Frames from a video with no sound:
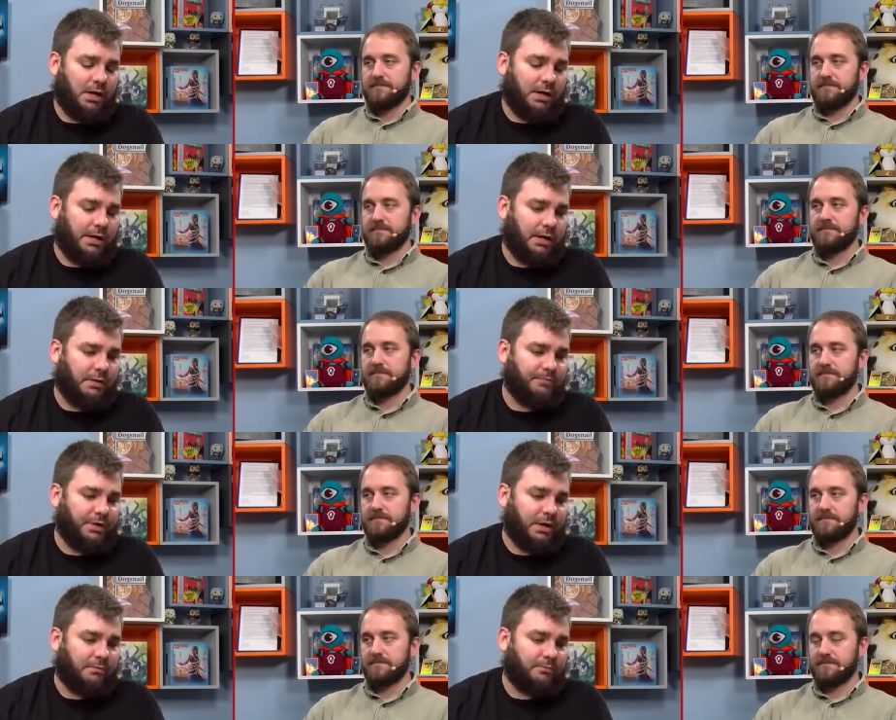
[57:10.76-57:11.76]
Speaker 1: uh,
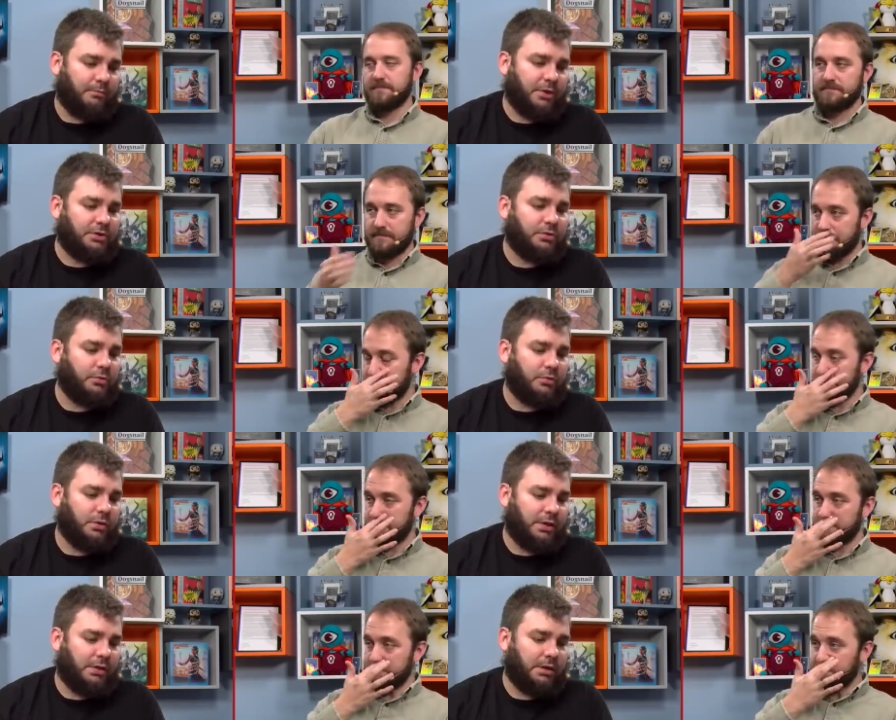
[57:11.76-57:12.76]
uh, put you
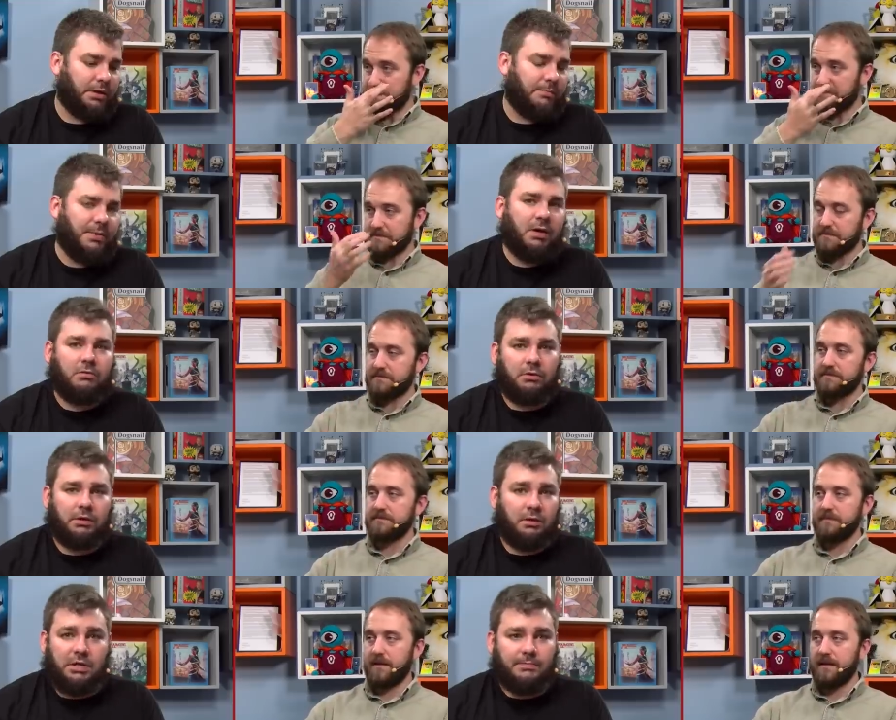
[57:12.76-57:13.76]
uh, in a pickle
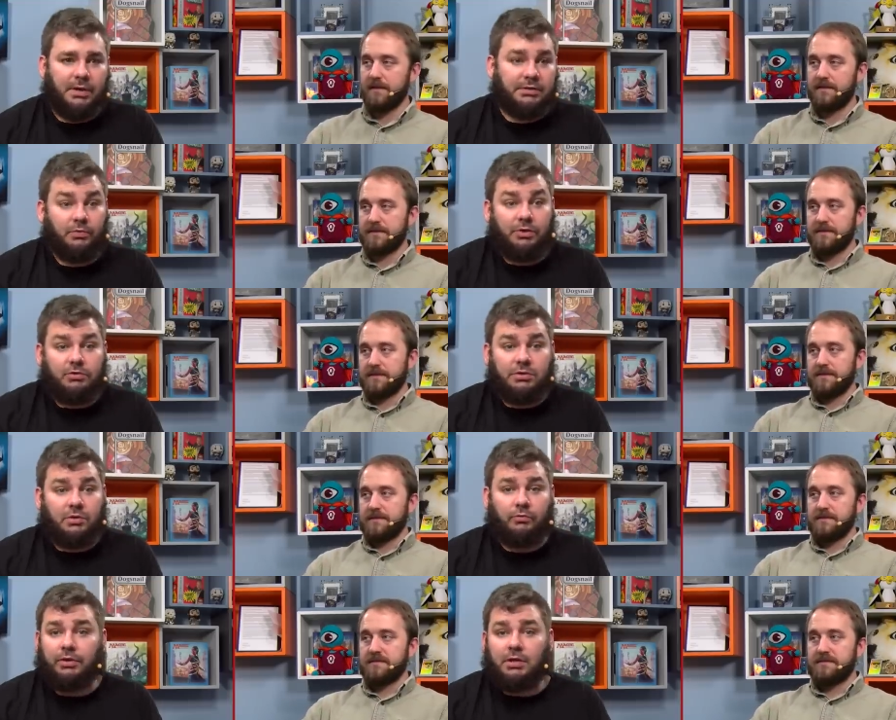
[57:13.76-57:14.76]
in a lost box where you just
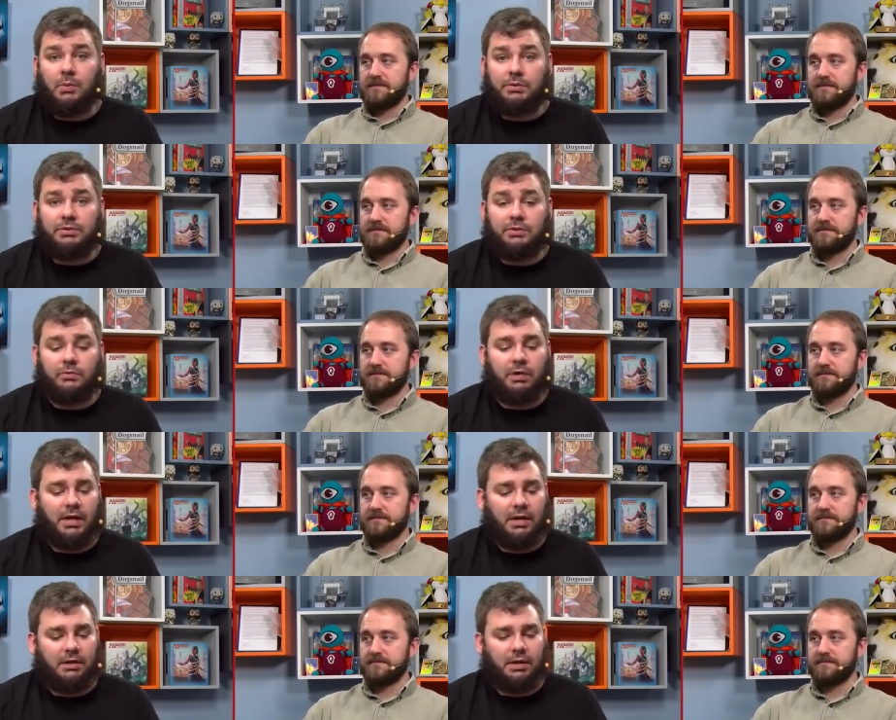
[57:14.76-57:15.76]
don't really know what to do,
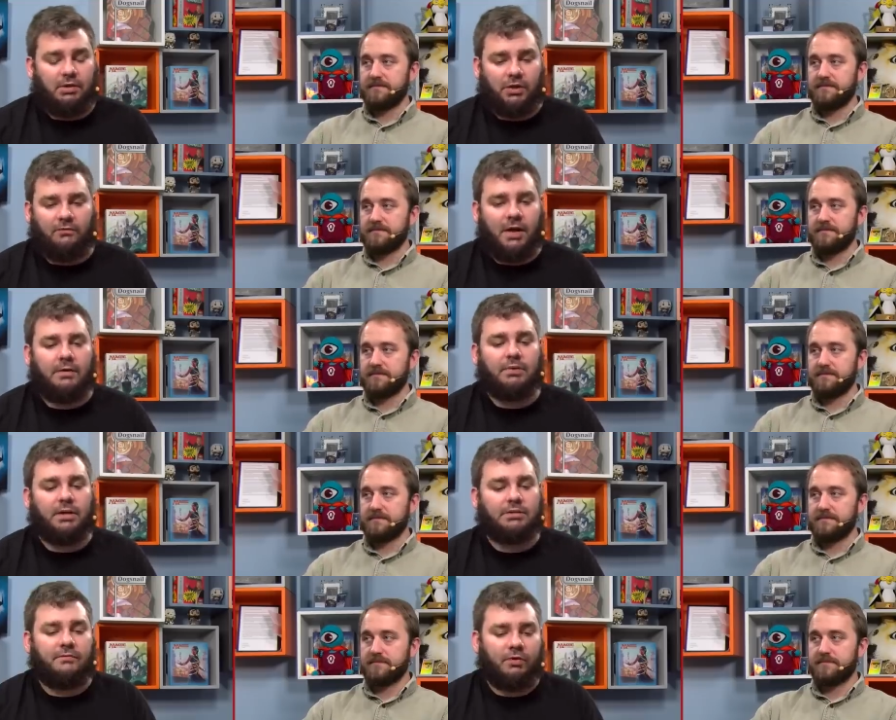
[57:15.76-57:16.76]
and and that's fine
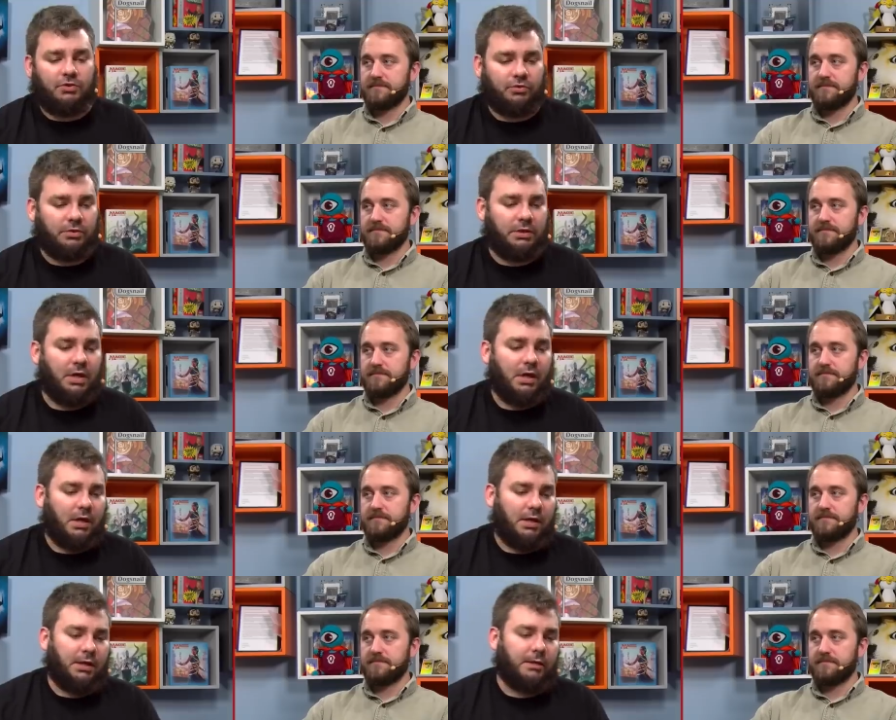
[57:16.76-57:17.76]
because eventually
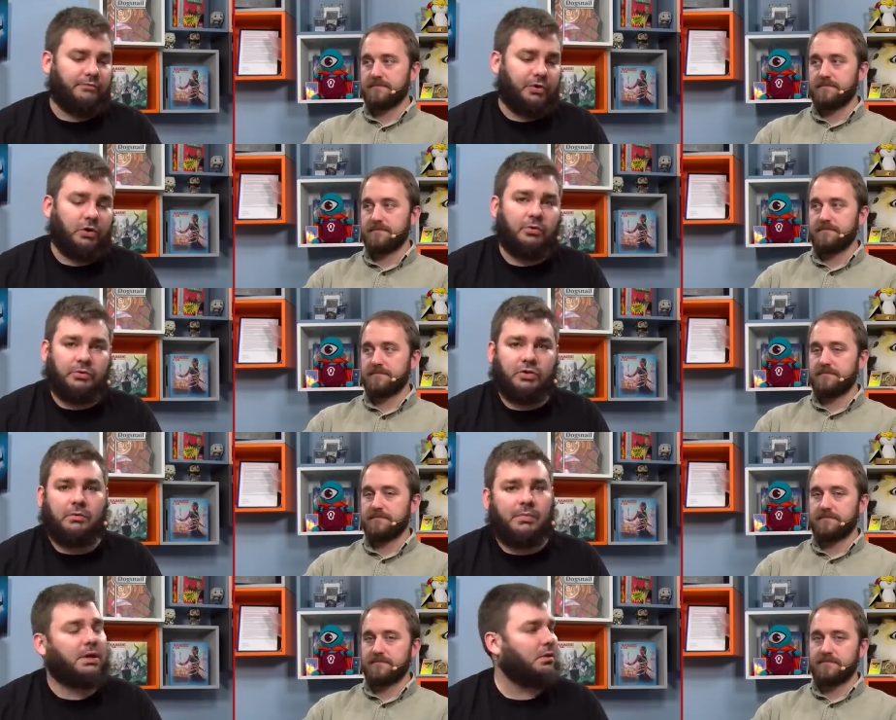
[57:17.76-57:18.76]
uh, you're going to
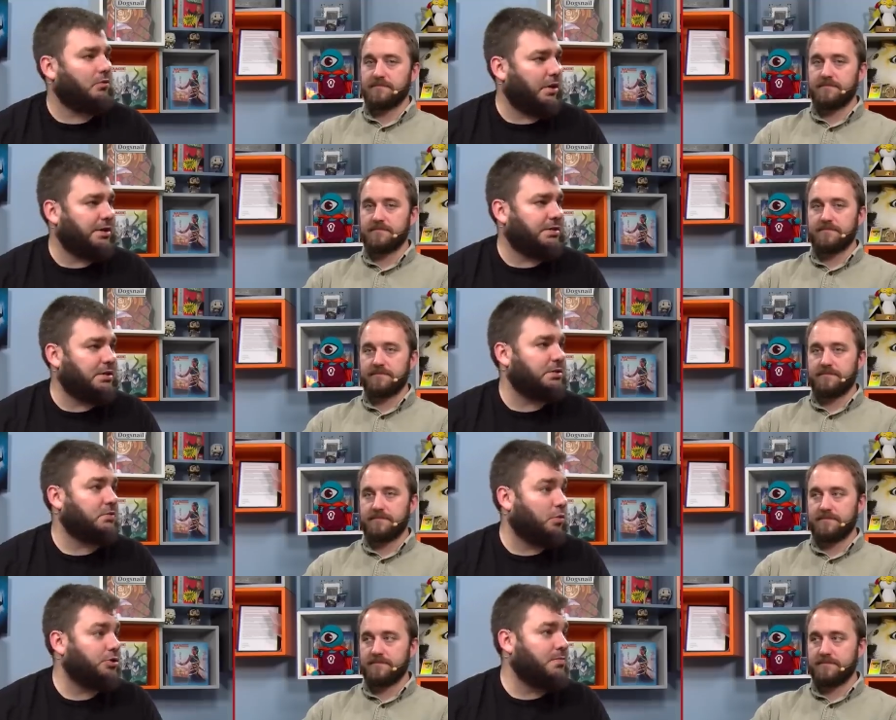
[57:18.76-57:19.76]
start making the right decisions.
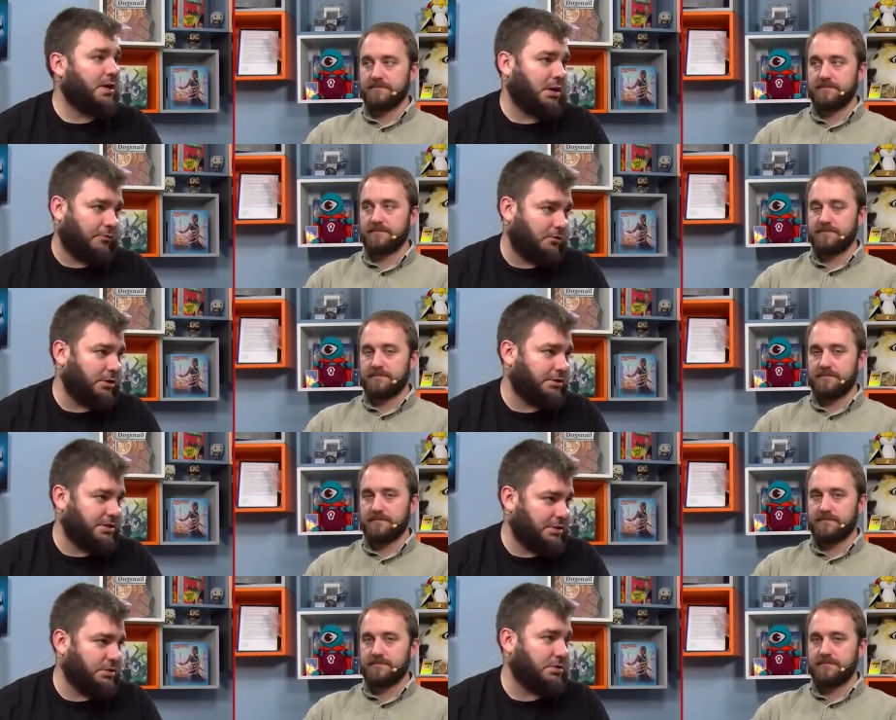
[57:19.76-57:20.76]
Once you make enough wrong
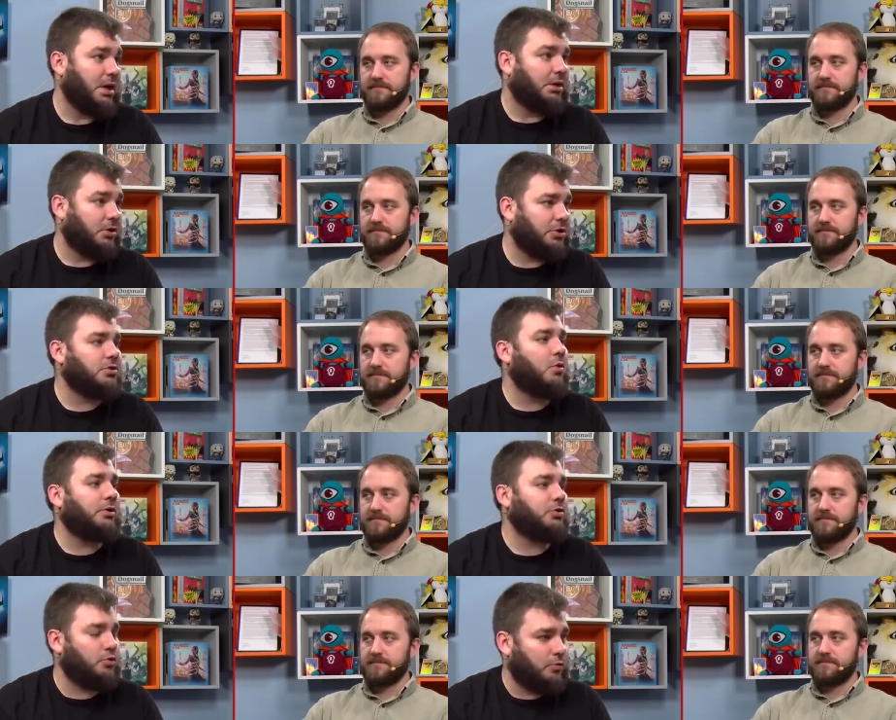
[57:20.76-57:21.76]
decisions, you're just
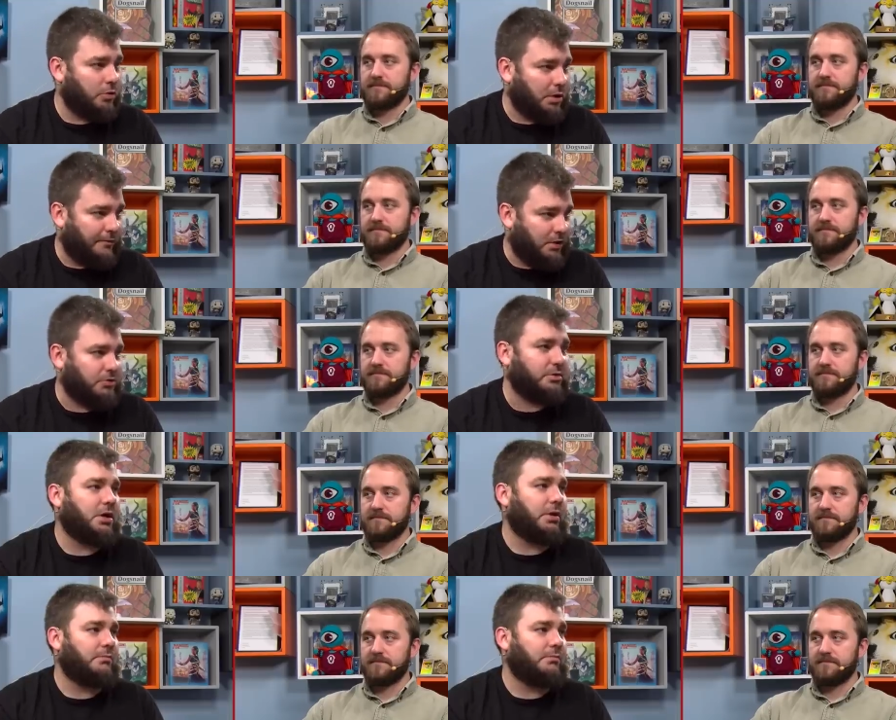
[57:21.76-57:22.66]
going to eventually come